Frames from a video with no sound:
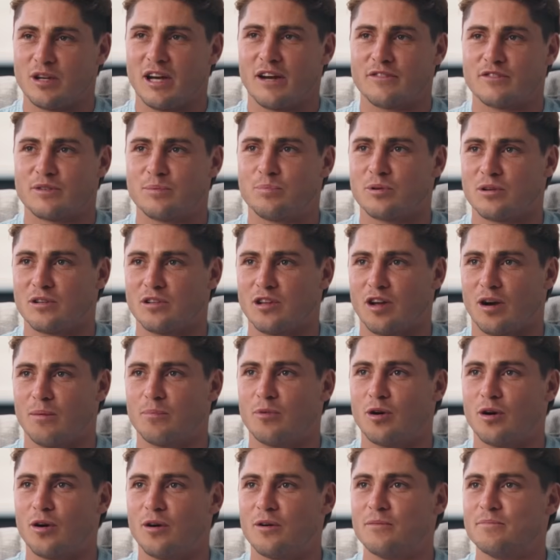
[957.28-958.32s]
have to put a lot
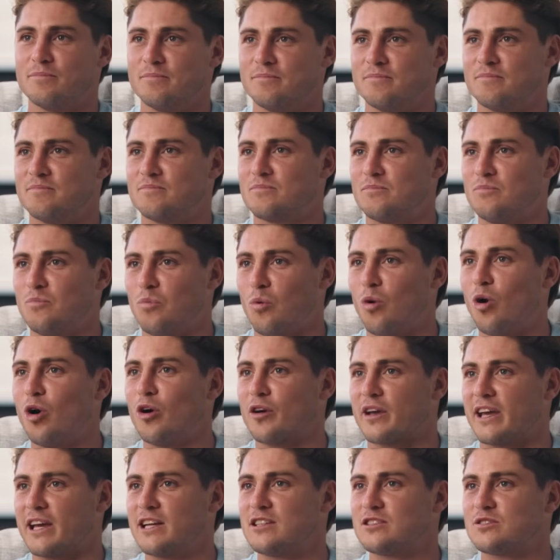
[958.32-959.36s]
more
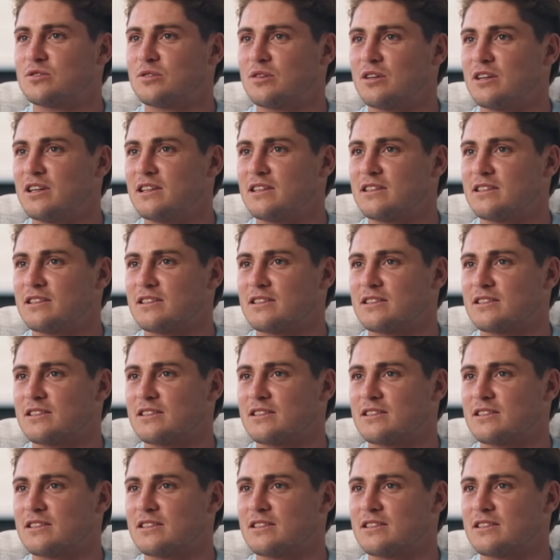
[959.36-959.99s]
work into it,